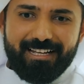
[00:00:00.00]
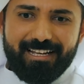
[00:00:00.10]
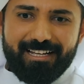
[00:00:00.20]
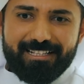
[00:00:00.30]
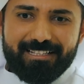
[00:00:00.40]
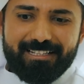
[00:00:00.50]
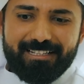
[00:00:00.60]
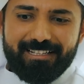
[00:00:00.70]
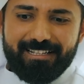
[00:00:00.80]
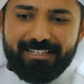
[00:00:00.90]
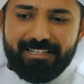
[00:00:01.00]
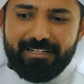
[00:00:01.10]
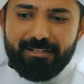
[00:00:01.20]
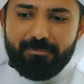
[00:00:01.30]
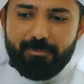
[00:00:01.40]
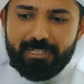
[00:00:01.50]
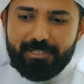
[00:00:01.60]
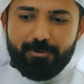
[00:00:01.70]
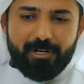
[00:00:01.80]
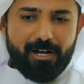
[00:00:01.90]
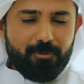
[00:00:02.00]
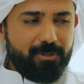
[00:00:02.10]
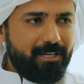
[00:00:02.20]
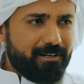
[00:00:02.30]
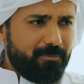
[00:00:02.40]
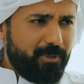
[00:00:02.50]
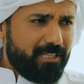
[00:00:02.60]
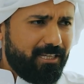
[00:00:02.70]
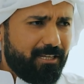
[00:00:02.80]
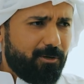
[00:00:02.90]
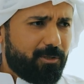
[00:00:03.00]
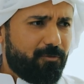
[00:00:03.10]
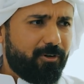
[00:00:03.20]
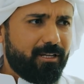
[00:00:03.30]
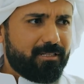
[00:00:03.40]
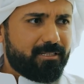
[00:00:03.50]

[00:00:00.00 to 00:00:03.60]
And but you are out there meeting a lot of real